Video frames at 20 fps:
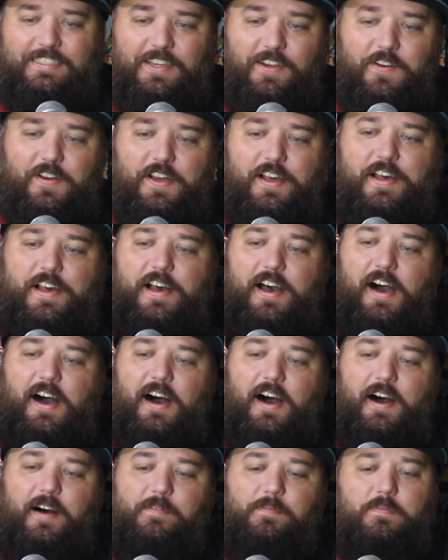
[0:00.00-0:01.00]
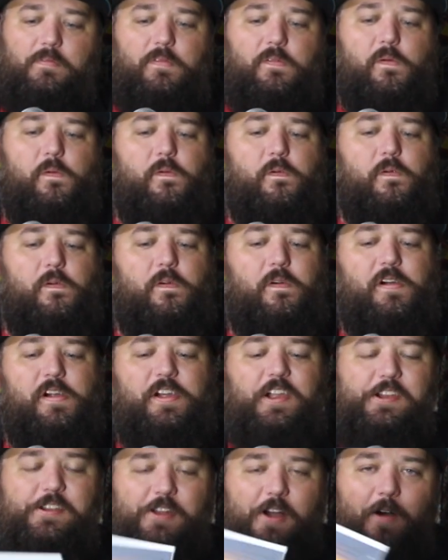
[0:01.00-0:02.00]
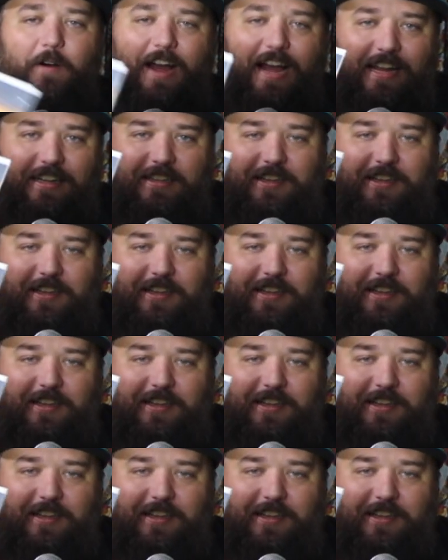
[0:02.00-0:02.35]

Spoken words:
So, I had